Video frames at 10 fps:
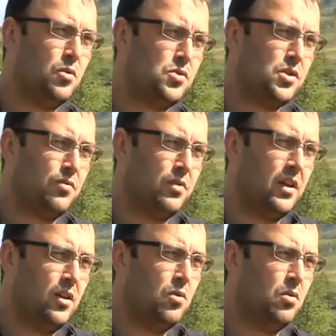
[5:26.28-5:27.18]
the whole sort of
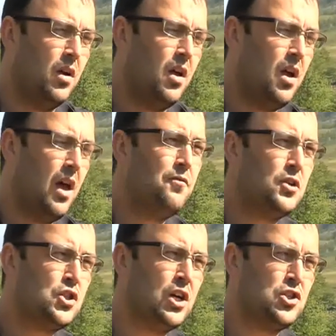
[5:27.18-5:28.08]
thing, the whole
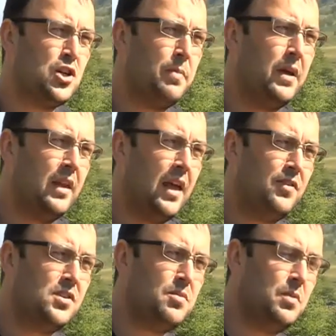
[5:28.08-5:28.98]
infrastructure of Ben
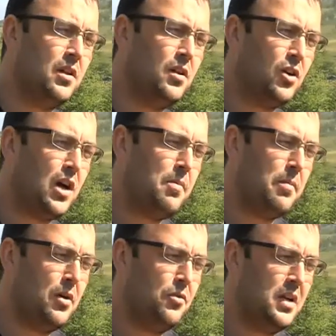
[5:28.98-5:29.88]
Nevis. I mean, Lochaber
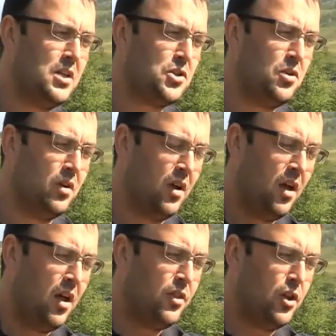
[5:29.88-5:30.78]
Mountain Rescue,
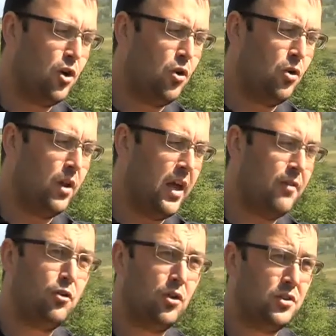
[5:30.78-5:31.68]
they're all uh,
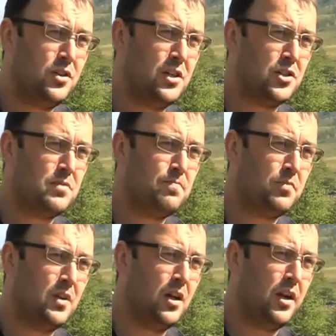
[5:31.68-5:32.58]
volunteers,
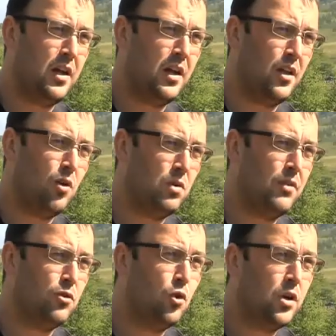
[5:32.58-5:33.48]
uh, all
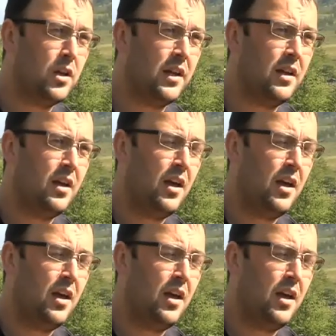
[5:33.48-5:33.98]
live locally,